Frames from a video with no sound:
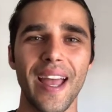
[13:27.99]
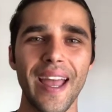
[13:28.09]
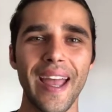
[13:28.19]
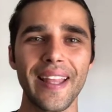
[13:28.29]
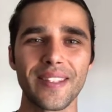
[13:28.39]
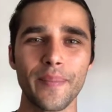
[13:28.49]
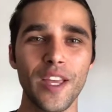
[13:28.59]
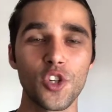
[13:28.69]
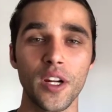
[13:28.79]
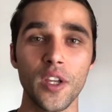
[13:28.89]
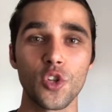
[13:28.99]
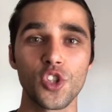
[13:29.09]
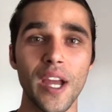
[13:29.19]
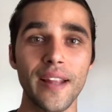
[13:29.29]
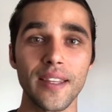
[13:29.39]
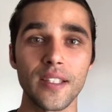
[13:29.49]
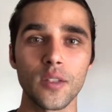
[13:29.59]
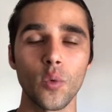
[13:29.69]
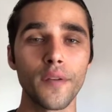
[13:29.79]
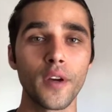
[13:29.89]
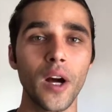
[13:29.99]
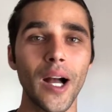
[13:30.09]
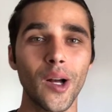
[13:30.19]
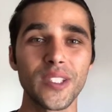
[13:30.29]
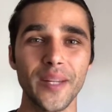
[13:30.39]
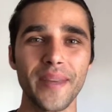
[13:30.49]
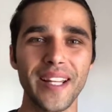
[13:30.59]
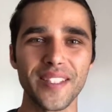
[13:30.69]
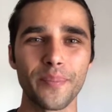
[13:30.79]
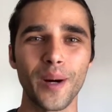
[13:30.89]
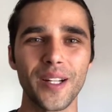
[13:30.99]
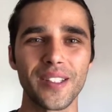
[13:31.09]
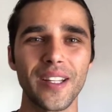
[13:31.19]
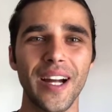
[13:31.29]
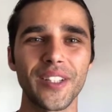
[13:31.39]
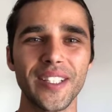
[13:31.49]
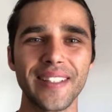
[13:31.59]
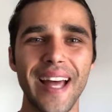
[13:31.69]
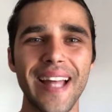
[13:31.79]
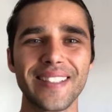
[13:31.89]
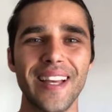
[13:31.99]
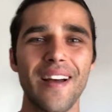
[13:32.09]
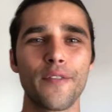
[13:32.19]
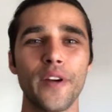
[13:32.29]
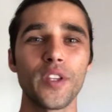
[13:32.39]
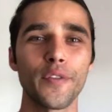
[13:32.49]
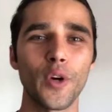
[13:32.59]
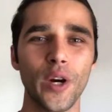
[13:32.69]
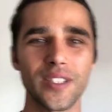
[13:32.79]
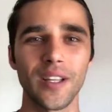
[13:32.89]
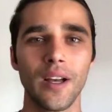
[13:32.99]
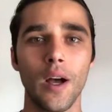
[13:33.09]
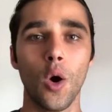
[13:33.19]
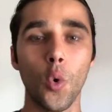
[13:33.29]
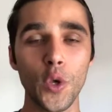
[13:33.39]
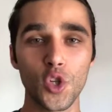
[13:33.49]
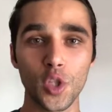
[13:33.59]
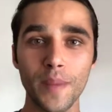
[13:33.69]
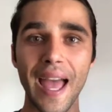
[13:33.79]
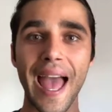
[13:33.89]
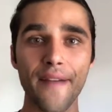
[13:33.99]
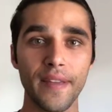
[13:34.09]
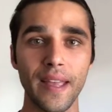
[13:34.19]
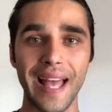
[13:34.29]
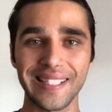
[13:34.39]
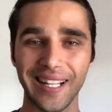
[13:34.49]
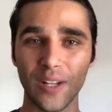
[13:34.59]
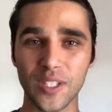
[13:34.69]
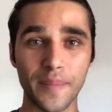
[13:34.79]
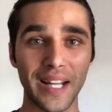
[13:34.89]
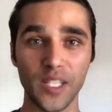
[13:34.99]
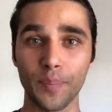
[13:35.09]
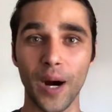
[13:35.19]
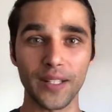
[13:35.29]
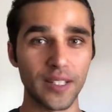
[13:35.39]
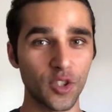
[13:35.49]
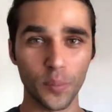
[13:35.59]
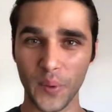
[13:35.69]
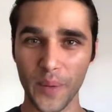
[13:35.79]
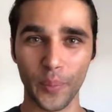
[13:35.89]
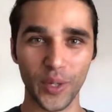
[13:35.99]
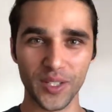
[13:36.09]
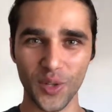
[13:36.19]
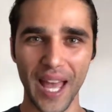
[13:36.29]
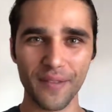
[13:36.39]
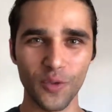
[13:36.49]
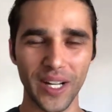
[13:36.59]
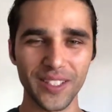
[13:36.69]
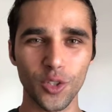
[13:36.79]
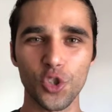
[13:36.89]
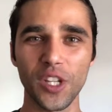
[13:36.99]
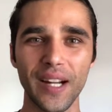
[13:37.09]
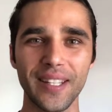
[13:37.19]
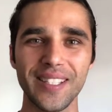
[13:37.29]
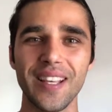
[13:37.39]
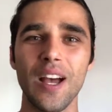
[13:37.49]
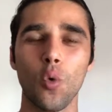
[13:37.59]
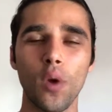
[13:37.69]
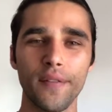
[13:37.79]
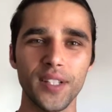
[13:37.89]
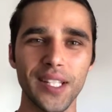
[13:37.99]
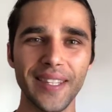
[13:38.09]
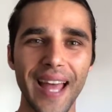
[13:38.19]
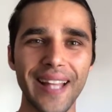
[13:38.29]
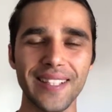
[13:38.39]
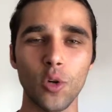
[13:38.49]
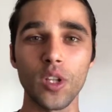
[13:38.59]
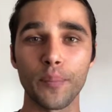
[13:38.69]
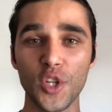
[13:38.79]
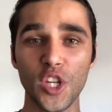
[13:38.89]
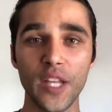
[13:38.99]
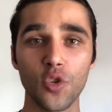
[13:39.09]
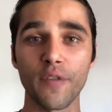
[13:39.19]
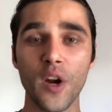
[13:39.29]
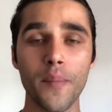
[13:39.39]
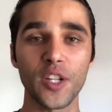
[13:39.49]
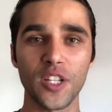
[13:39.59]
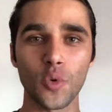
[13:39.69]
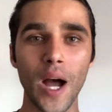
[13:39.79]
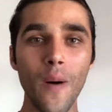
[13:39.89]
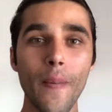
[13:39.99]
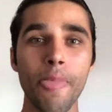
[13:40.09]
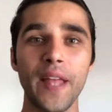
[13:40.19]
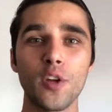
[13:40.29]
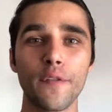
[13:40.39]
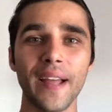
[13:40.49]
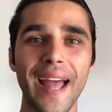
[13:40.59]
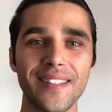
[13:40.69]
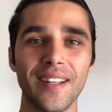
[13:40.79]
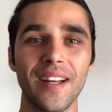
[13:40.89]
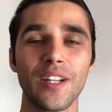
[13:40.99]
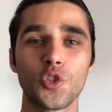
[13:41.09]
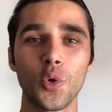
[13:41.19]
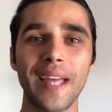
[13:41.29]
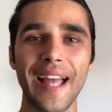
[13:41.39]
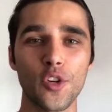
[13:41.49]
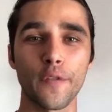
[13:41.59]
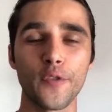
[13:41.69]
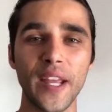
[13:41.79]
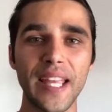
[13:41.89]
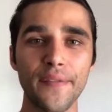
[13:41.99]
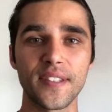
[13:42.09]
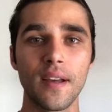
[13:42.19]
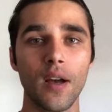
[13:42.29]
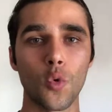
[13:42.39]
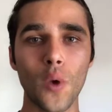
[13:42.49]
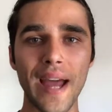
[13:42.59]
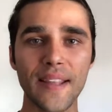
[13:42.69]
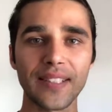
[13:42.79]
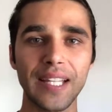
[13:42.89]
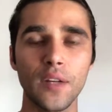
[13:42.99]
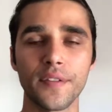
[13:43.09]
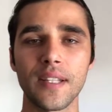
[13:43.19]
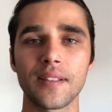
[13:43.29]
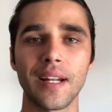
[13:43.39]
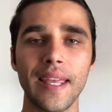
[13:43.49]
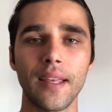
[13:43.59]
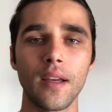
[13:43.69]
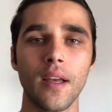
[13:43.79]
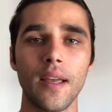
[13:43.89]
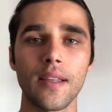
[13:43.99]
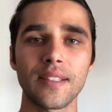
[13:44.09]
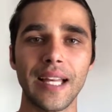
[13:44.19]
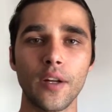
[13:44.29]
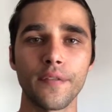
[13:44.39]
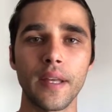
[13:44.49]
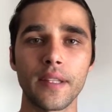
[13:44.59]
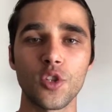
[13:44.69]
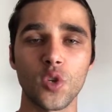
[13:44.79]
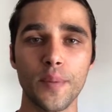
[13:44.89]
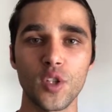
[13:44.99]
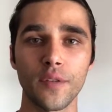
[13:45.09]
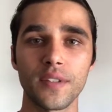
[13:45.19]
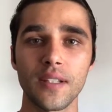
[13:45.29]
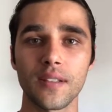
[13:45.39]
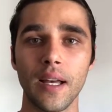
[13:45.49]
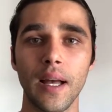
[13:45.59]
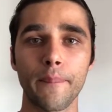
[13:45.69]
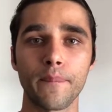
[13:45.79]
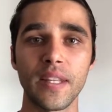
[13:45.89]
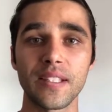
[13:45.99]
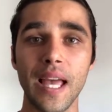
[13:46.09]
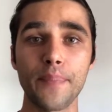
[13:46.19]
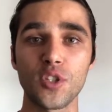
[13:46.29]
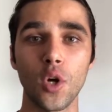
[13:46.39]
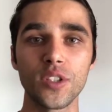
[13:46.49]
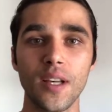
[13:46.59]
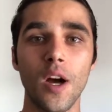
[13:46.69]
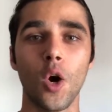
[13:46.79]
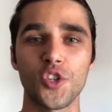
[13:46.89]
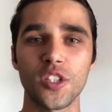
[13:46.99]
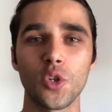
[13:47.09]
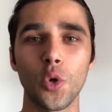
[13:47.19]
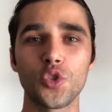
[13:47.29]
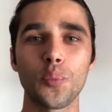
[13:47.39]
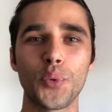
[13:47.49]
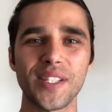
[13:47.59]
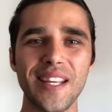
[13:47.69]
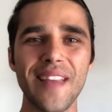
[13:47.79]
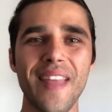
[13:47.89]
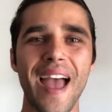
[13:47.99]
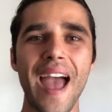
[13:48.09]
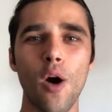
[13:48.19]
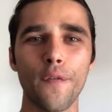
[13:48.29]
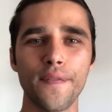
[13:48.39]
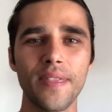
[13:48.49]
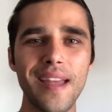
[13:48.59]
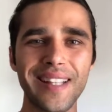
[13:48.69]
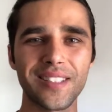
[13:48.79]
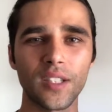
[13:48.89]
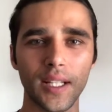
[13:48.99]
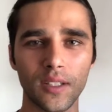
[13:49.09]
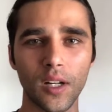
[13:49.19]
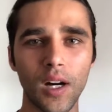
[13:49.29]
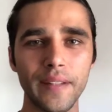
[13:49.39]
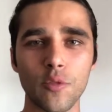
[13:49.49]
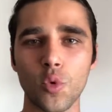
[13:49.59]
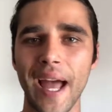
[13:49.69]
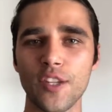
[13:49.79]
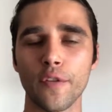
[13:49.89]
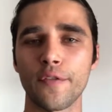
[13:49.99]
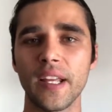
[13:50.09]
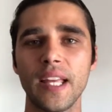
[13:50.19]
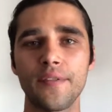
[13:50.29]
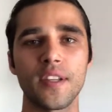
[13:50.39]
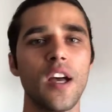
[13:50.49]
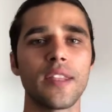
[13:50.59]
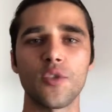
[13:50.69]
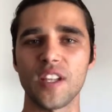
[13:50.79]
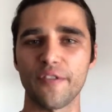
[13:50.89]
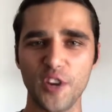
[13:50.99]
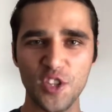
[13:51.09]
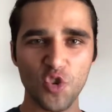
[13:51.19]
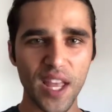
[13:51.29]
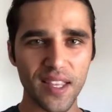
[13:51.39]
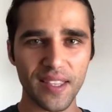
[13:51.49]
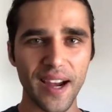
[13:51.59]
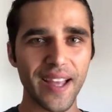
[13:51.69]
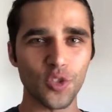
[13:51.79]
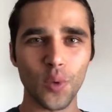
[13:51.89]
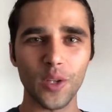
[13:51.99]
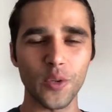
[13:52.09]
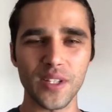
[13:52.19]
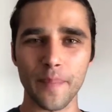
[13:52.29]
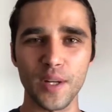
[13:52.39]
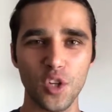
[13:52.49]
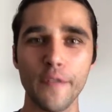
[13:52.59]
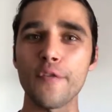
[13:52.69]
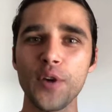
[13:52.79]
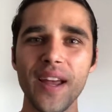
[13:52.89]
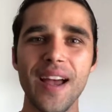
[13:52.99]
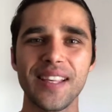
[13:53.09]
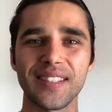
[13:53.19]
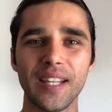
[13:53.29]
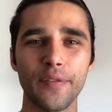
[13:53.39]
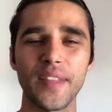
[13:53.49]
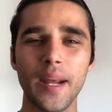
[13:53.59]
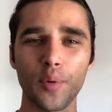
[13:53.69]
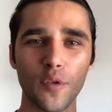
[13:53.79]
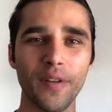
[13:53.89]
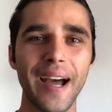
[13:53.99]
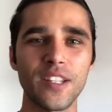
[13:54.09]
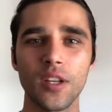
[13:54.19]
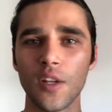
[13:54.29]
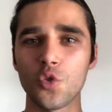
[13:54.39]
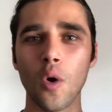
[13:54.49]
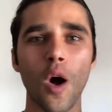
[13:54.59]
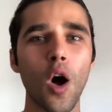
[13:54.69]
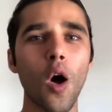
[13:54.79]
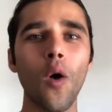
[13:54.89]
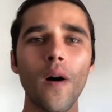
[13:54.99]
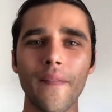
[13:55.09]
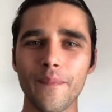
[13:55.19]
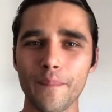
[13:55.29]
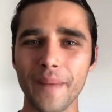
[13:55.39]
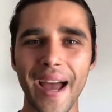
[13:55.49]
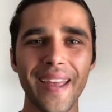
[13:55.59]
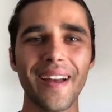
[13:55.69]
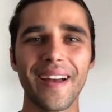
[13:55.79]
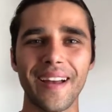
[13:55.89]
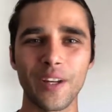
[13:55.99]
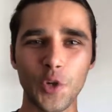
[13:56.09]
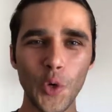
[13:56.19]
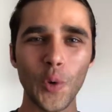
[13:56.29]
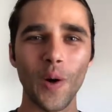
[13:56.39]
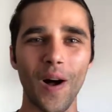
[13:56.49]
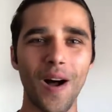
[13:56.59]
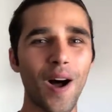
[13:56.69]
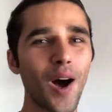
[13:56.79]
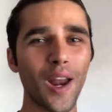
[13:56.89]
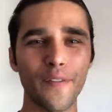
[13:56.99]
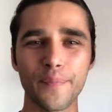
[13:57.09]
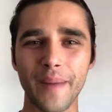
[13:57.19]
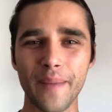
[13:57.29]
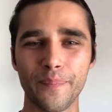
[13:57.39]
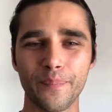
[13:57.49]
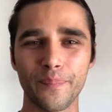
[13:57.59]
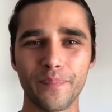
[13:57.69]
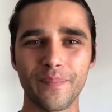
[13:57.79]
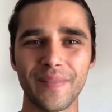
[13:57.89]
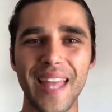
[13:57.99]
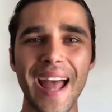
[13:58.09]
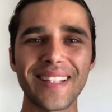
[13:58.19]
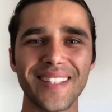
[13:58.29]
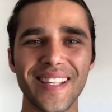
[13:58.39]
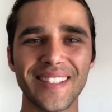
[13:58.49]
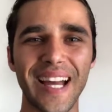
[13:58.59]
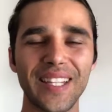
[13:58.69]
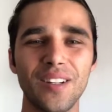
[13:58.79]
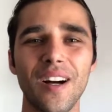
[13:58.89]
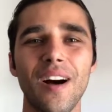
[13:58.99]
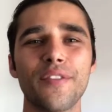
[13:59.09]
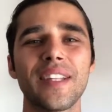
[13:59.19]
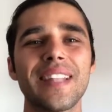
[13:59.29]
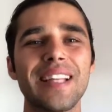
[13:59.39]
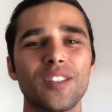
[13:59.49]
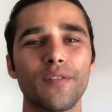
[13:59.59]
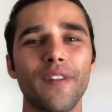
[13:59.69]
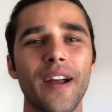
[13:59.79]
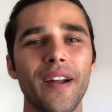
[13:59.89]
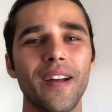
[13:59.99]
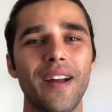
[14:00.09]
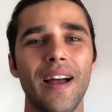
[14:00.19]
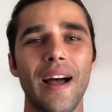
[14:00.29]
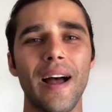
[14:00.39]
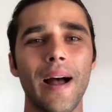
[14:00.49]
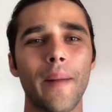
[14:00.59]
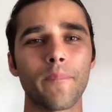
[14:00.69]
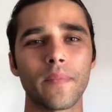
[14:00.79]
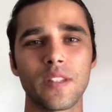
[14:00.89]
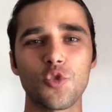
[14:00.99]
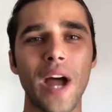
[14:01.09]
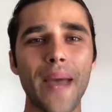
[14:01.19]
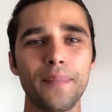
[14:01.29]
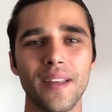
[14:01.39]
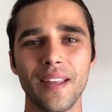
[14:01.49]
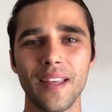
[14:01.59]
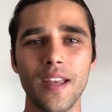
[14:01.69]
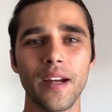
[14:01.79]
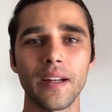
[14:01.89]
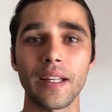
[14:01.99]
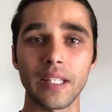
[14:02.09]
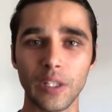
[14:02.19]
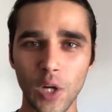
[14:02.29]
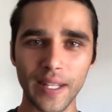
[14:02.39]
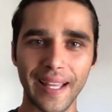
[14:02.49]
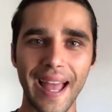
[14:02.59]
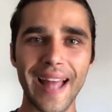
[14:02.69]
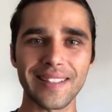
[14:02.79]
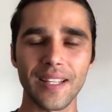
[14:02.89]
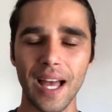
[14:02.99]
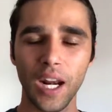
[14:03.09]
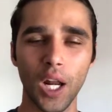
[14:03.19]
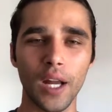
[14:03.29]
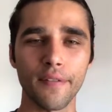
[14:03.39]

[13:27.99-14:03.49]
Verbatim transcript: And make sure you share this with your accountability partner, another dad's friend of yours, who you should be having as accountability partner. Super important to have one. So share this with another dad. I would appreciate you very much as well. And don't forget to get your free gift right inside of this link, inside of the description of this uh, this episode, or just go to Brazilian Health Nuts dot com and get your free gift. There is a free training there as well. There is a bunch of free stuff that I provide to all my crew, all of my dads inside of the Dads on Fire um, tribe here. Gonna get a lot